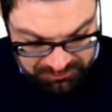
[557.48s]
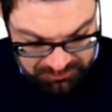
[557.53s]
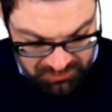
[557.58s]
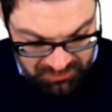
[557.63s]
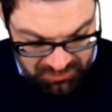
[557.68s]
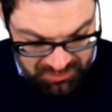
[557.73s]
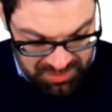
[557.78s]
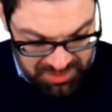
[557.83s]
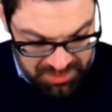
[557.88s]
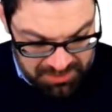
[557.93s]

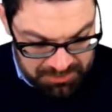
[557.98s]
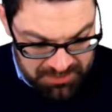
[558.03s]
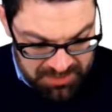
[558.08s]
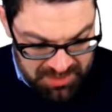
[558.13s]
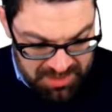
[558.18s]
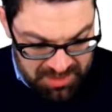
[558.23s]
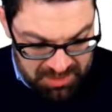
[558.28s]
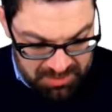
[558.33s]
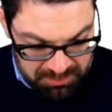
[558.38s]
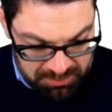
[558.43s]
okay,
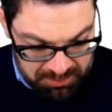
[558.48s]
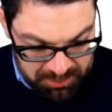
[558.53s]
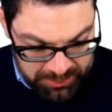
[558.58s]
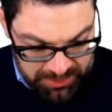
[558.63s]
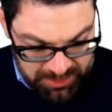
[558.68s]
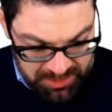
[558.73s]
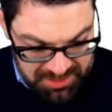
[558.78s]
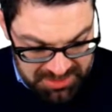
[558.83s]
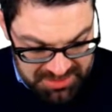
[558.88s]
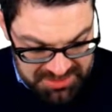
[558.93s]

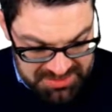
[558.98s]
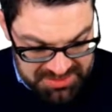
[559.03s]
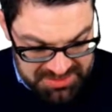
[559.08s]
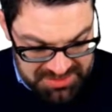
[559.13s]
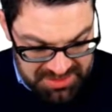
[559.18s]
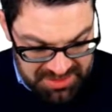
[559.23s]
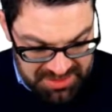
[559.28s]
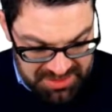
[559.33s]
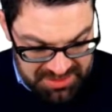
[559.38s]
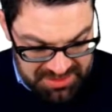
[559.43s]
plus
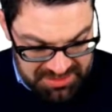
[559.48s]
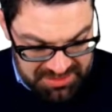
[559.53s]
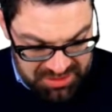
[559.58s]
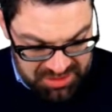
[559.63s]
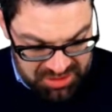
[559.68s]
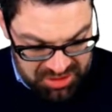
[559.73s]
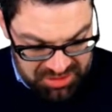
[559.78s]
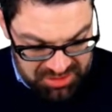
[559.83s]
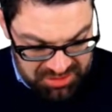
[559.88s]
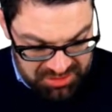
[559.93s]
an
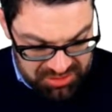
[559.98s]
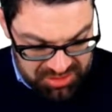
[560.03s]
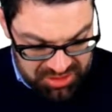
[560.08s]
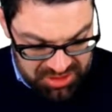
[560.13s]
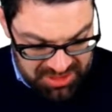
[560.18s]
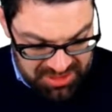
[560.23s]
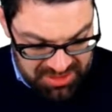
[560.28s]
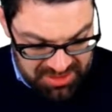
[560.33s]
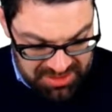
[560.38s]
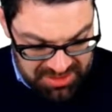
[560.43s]
additional
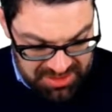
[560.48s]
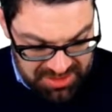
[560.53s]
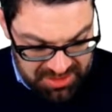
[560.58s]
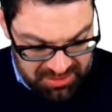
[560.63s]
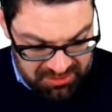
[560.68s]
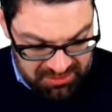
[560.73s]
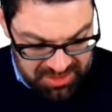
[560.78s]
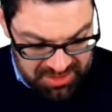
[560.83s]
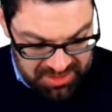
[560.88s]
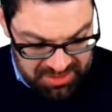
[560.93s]
shaded
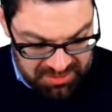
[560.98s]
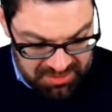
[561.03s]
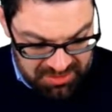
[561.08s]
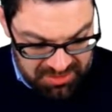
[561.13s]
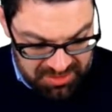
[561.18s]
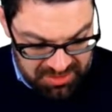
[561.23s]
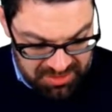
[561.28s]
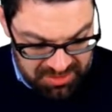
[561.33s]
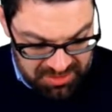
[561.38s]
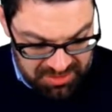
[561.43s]

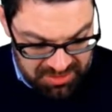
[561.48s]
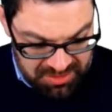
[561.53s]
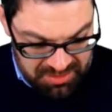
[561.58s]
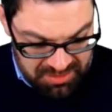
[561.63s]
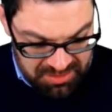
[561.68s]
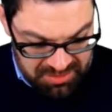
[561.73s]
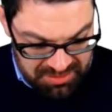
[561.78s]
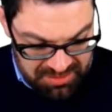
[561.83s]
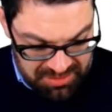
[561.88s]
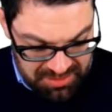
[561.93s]
area
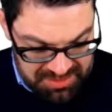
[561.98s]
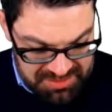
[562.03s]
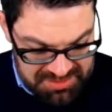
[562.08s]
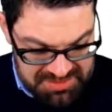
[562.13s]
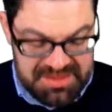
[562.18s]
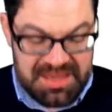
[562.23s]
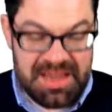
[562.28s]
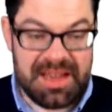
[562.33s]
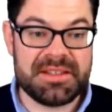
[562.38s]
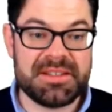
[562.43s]
that is
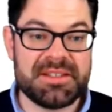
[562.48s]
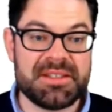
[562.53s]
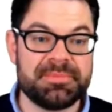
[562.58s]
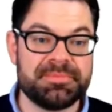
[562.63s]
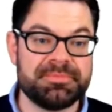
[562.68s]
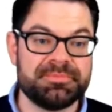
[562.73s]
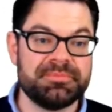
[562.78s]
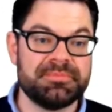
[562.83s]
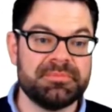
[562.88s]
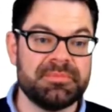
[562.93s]
that.
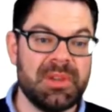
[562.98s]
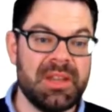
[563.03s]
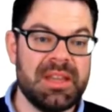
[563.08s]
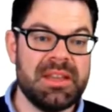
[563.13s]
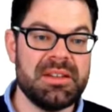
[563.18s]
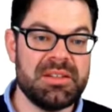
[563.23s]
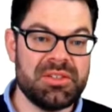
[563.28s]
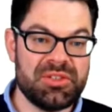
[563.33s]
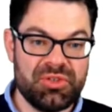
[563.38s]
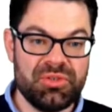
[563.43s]
Okay,
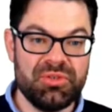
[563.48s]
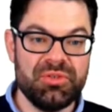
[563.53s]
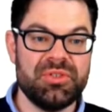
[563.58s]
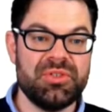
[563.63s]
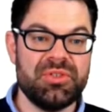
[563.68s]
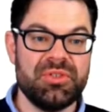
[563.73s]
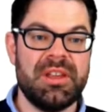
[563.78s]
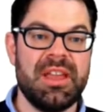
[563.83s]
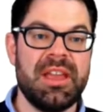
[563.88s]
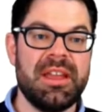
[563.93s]
the two
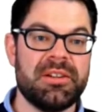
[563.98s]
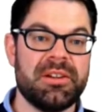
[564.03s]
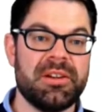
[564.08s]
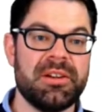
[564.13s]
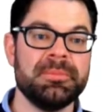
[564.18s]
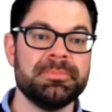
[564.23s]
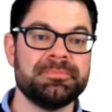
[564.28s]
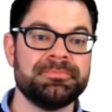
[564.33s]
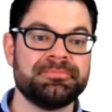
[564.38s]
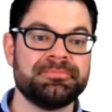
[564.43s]
together.